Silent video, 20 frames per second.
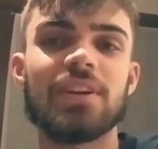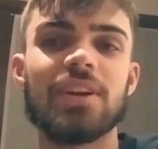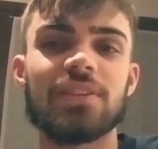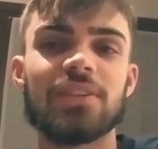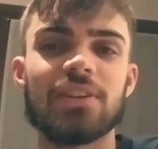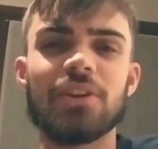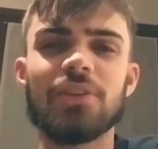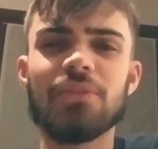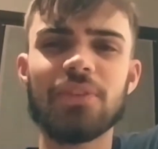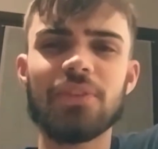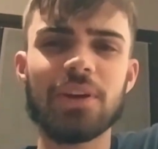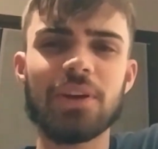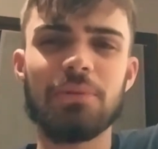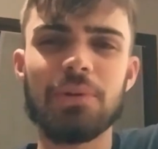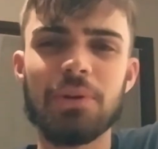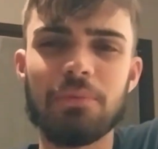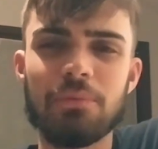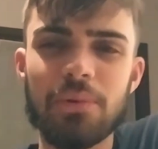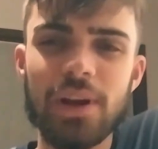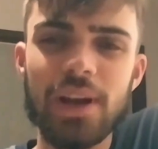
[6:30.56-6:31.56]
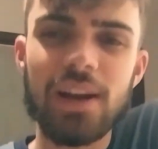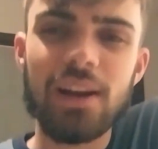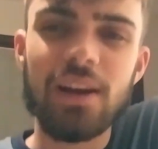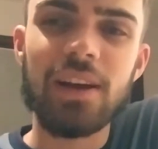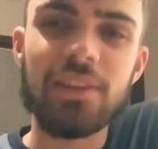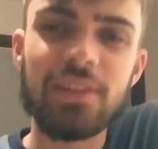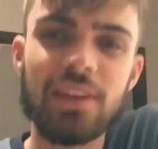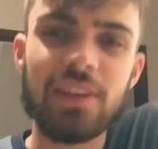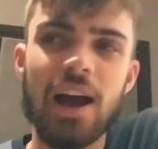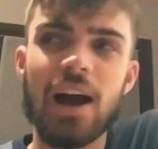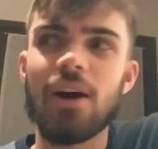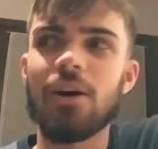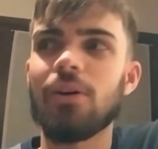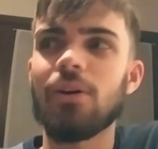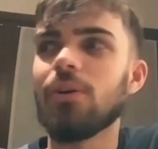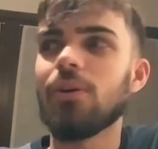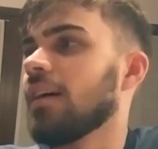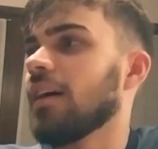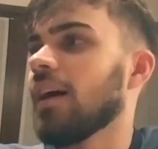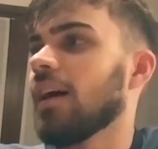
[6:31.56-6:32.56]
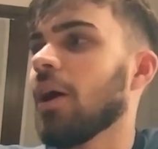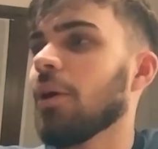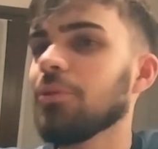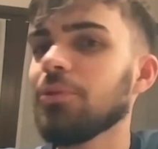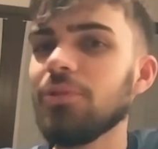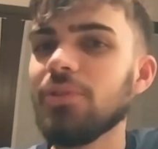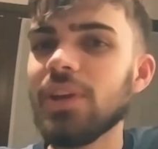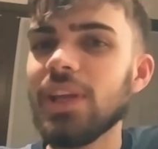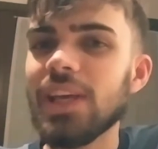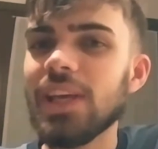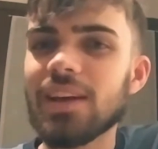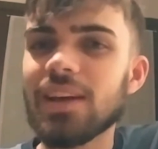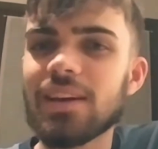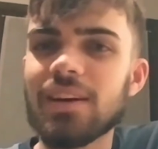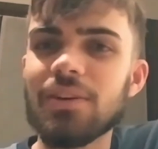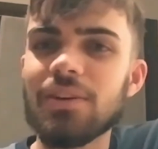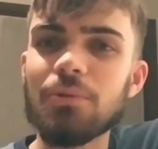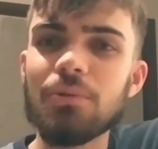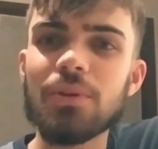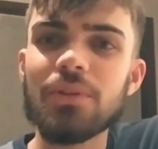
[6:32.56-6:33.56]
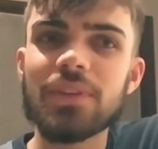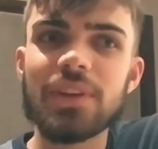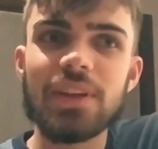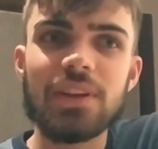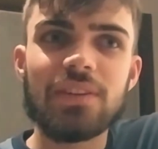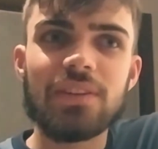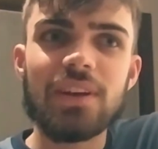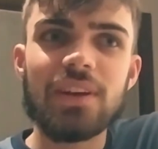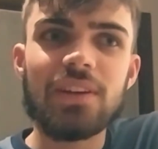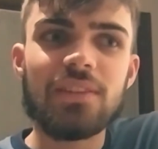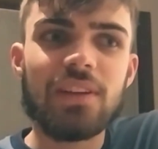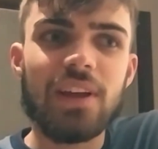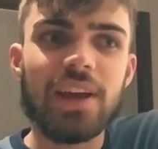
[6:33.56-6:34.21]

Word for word: is. I don't think we realize how unique all of this is.